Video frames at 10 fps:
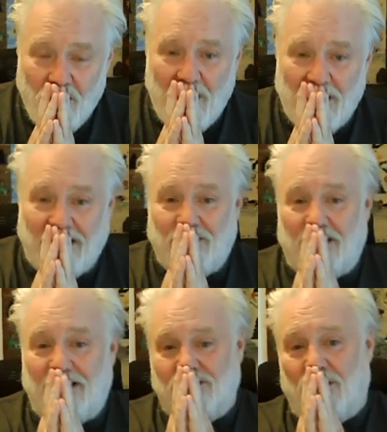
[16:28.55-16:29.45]
And I
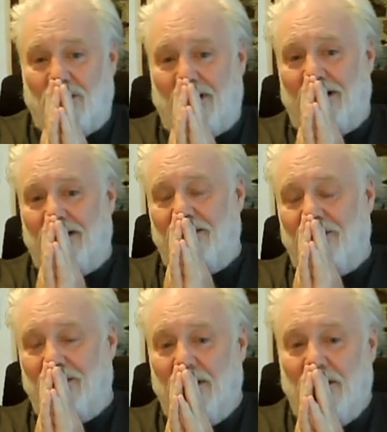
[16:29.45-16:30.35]
try so hard.
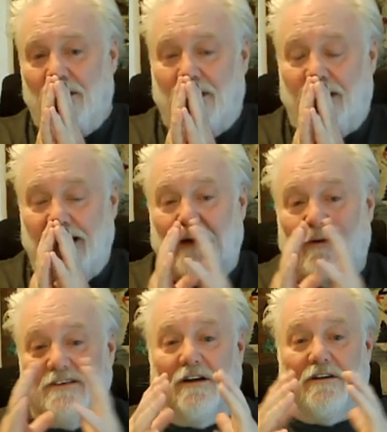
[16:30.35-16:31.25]
And
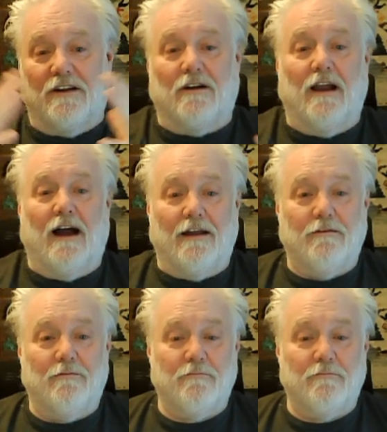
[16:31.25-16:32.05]
now I start to hear God.